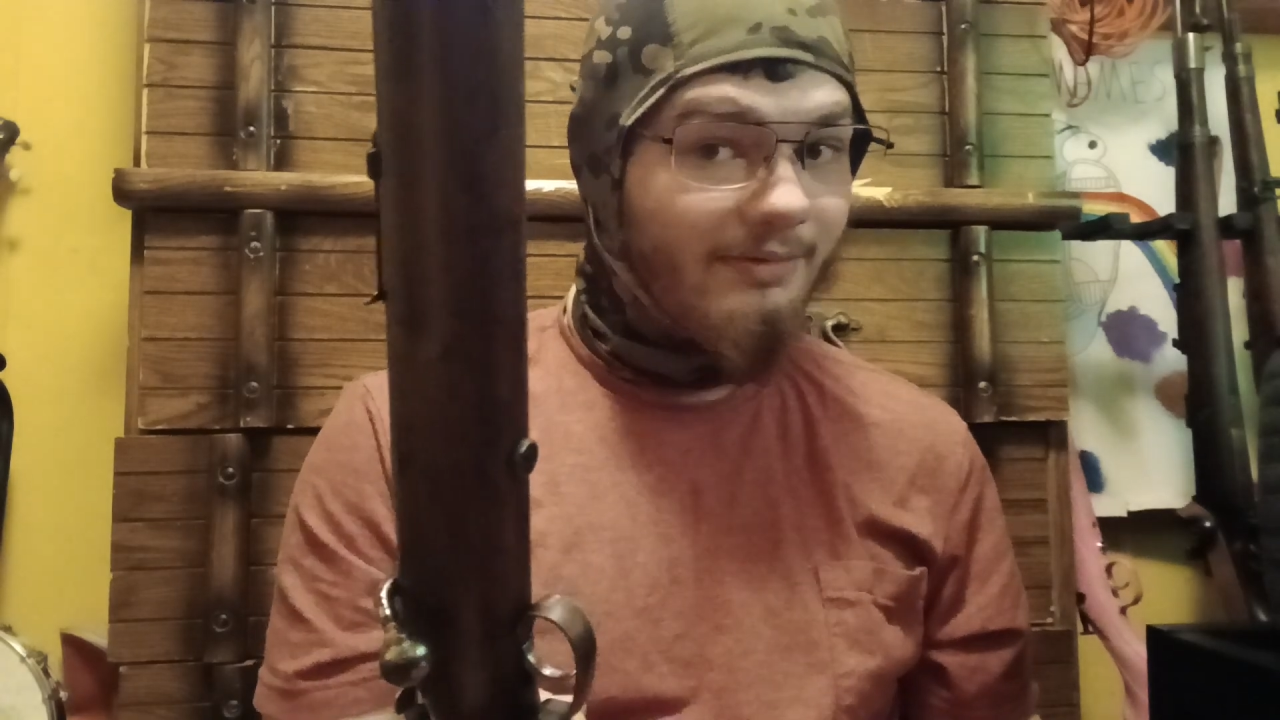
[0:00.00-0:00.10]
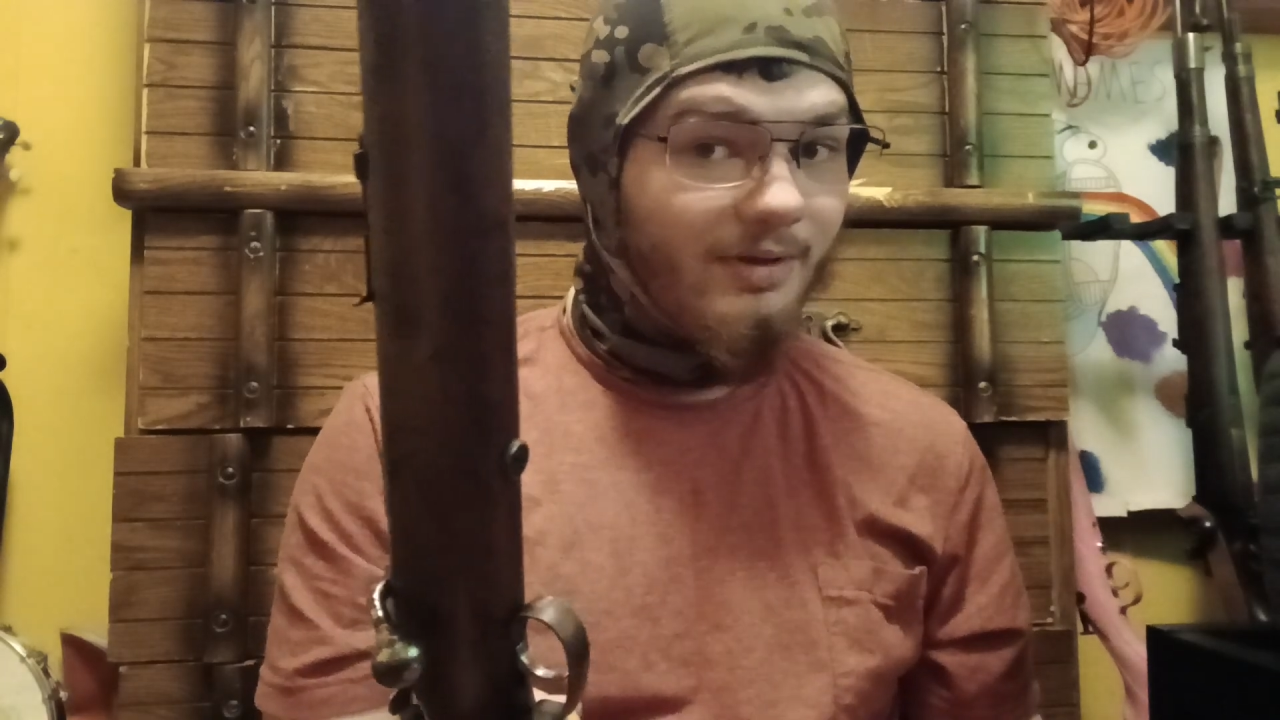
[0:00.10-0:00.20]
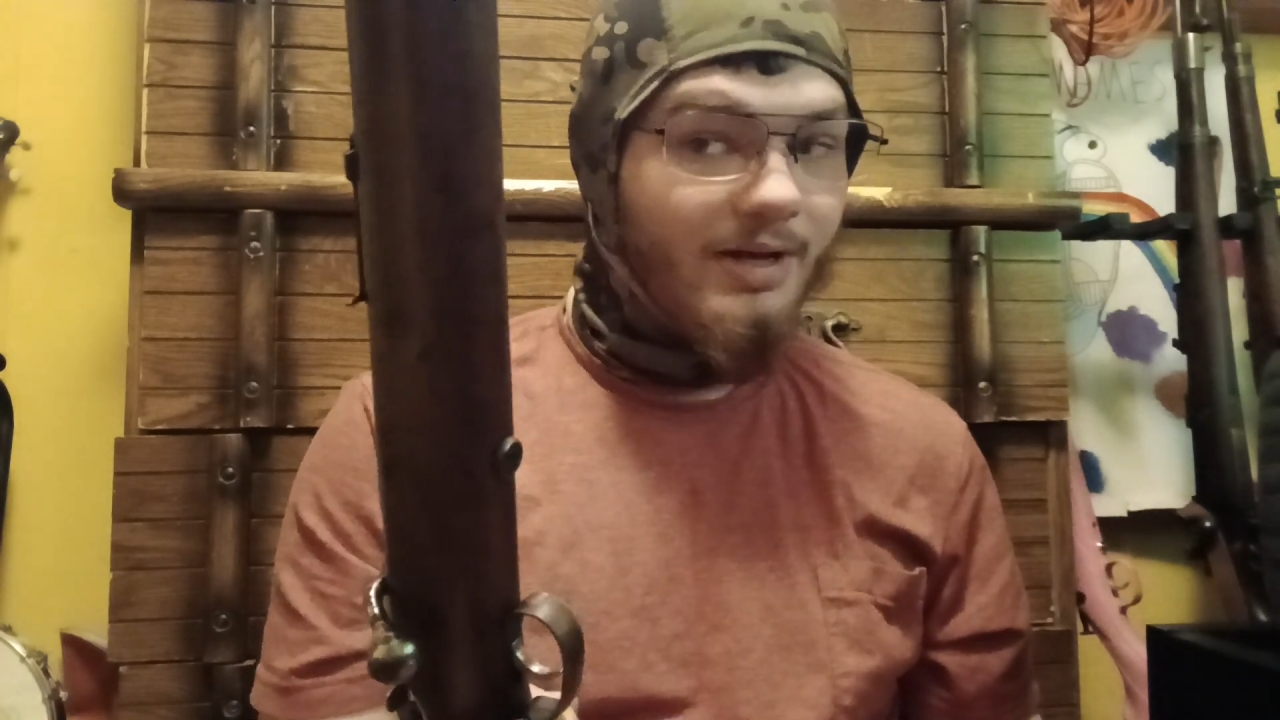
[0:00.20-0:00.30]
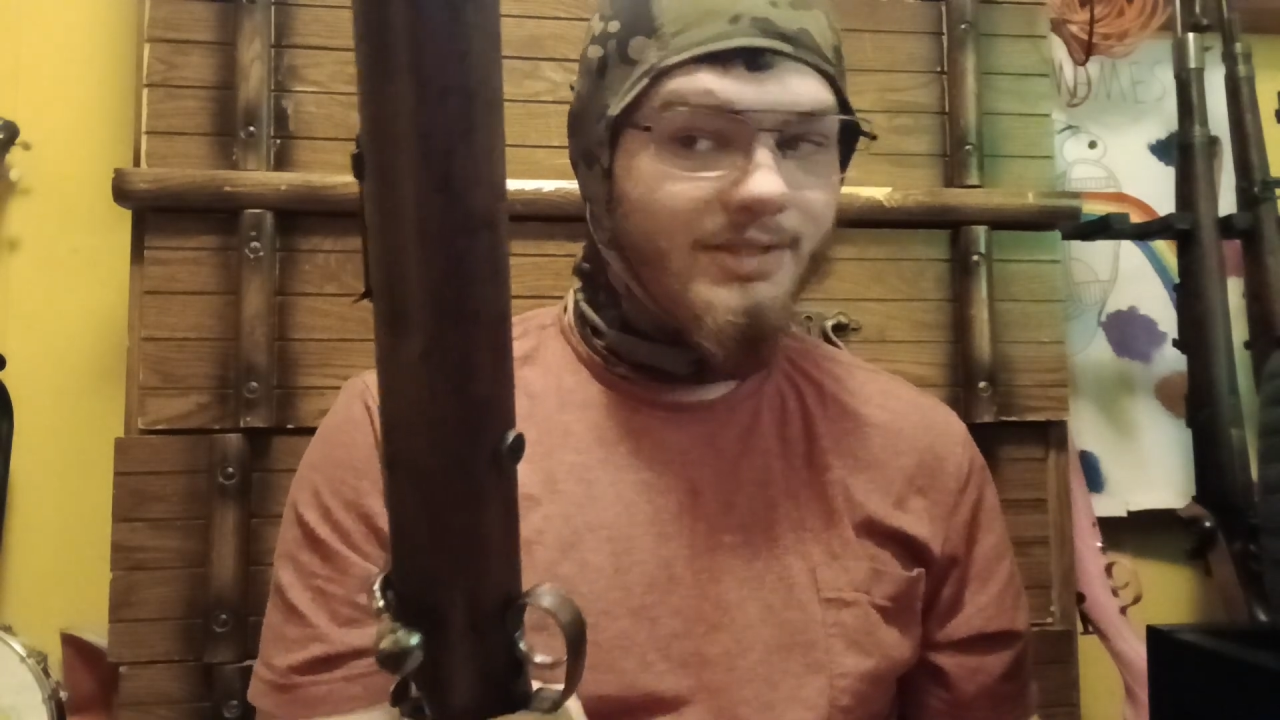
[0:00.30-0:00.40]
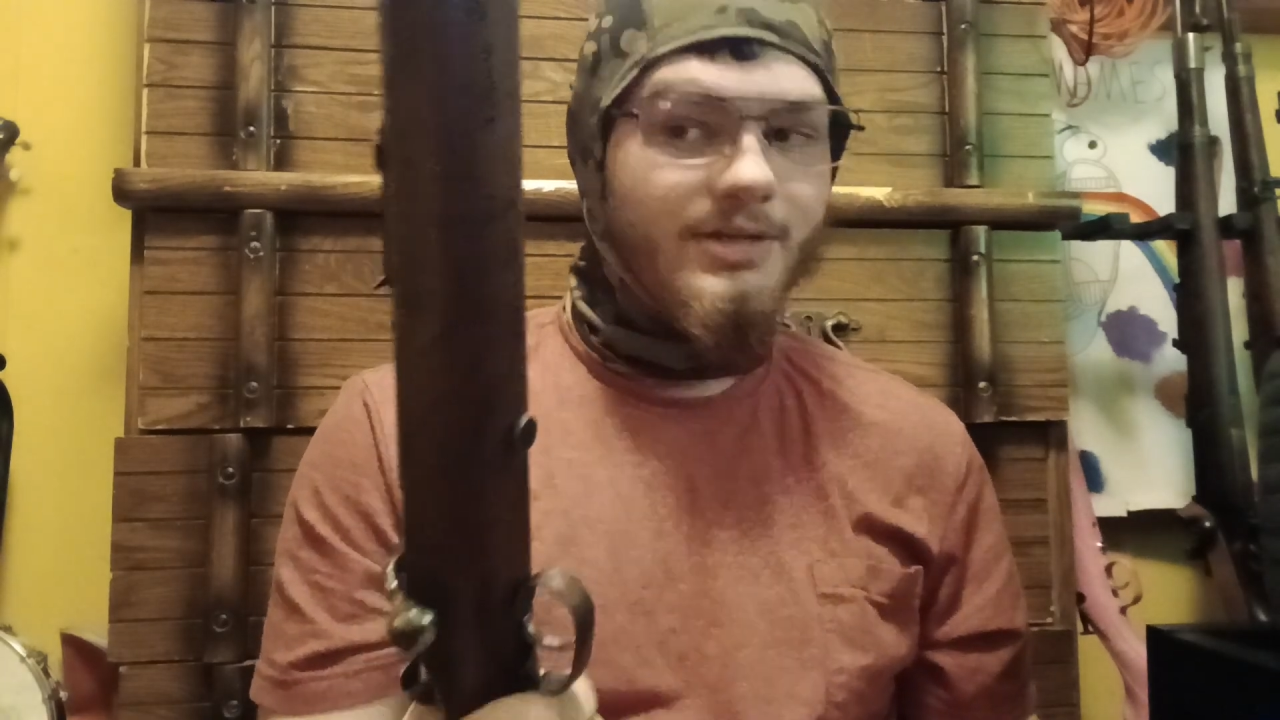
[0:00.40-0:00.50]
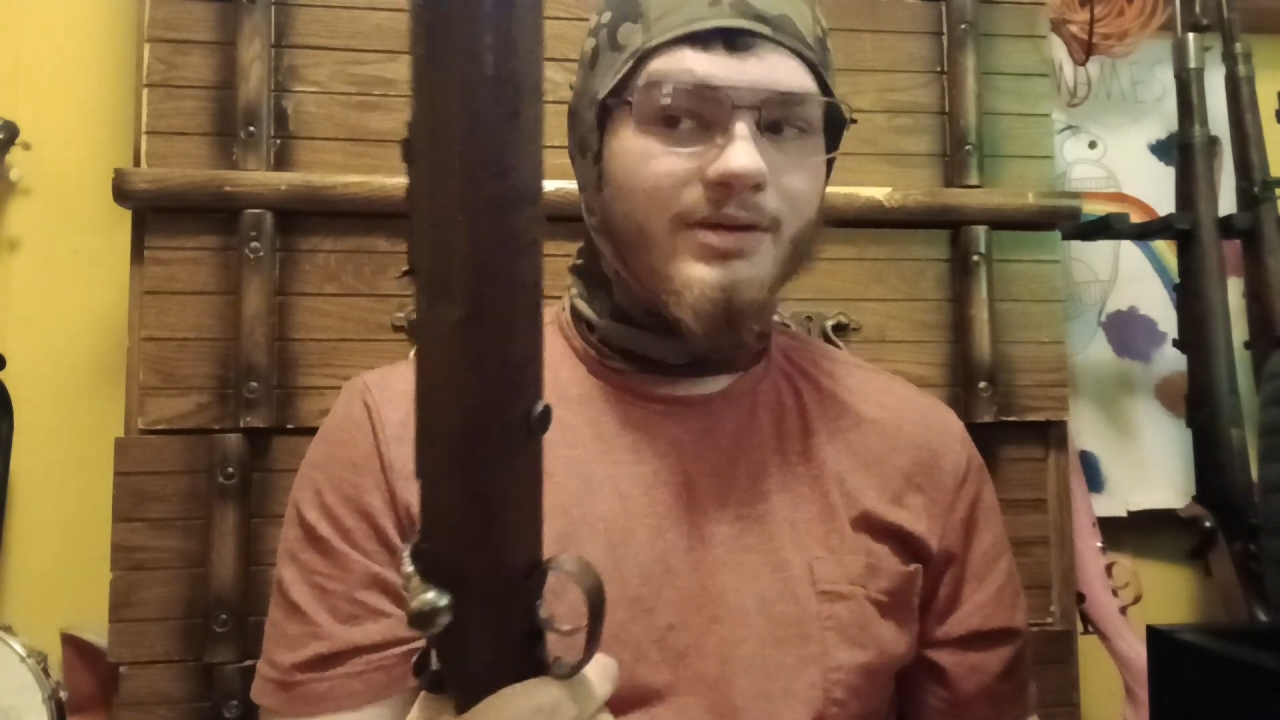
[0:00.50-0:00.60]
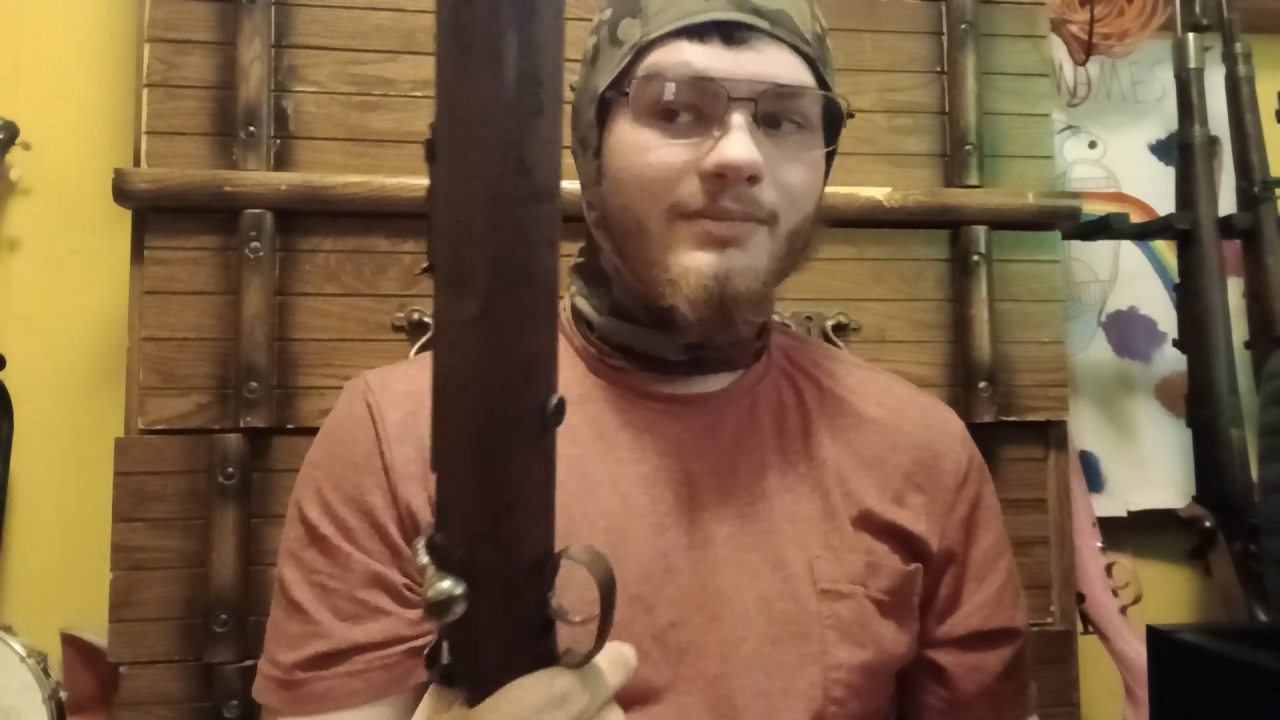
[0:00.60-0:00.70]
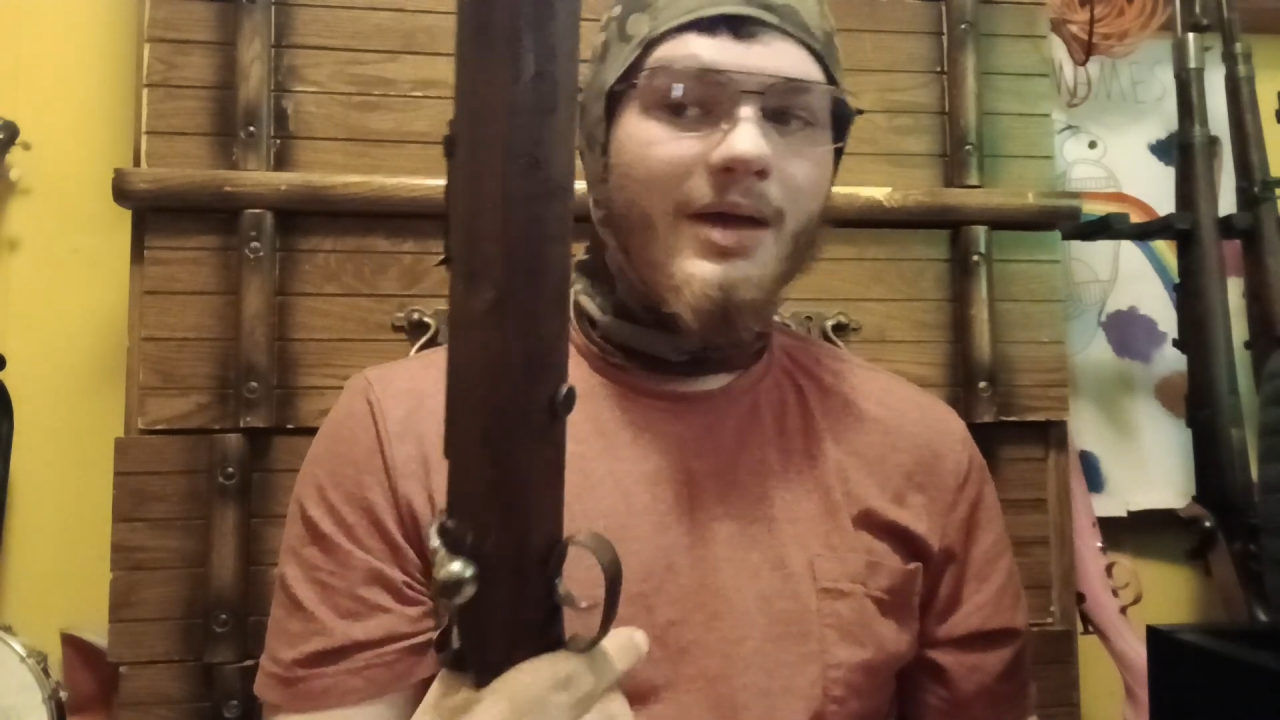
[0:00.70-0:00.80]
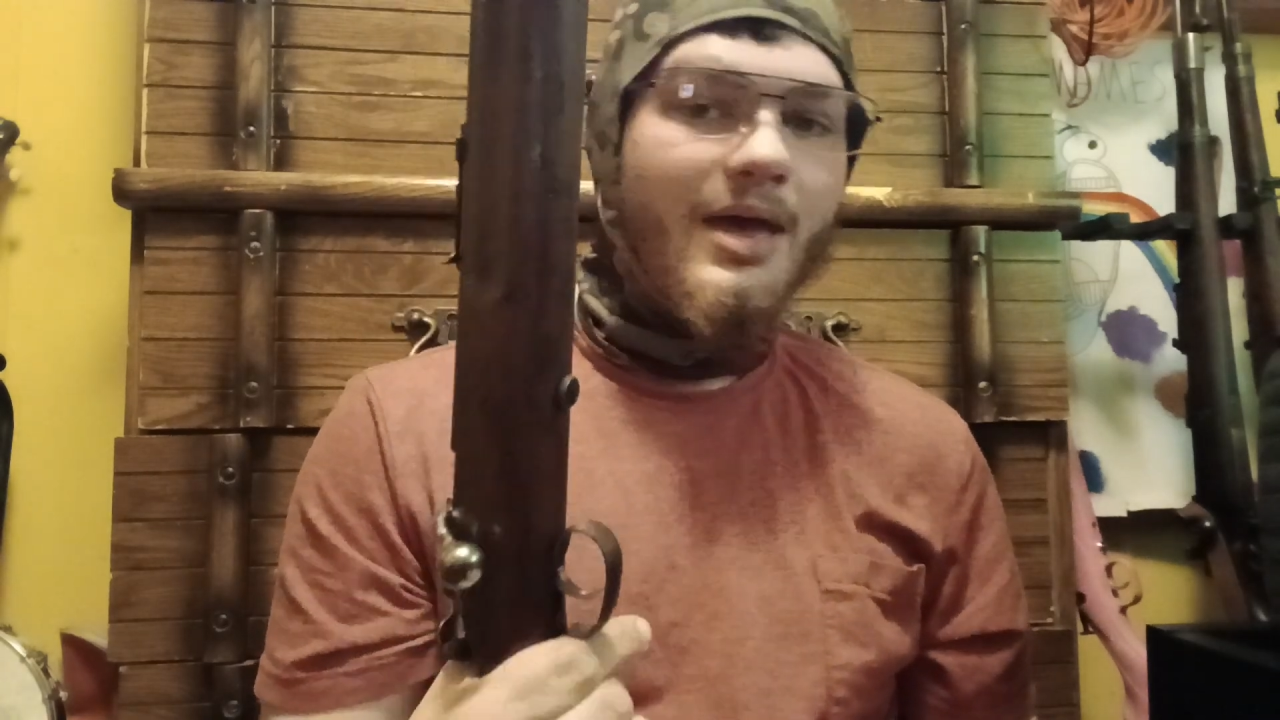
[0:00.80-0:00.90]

velocity.